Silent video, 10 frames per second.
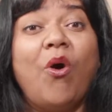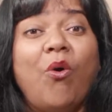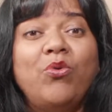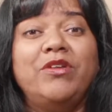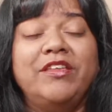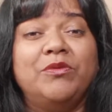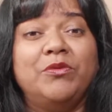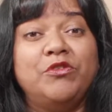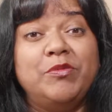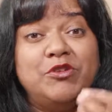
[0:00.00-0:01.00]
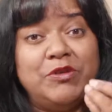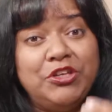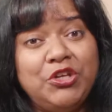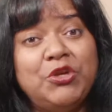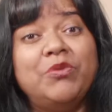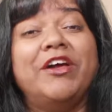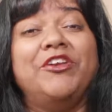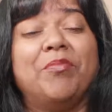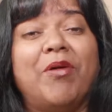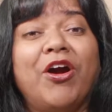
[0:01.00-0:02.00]
Only the rules between you and
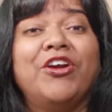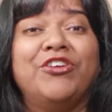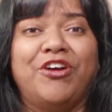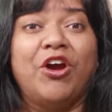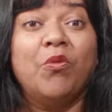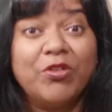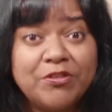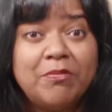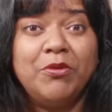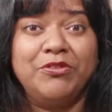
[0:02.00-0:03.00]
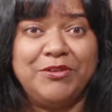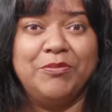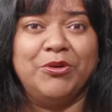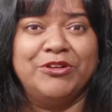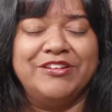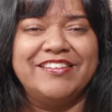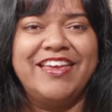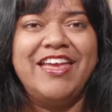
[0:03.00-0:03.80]
your partner are what's most important.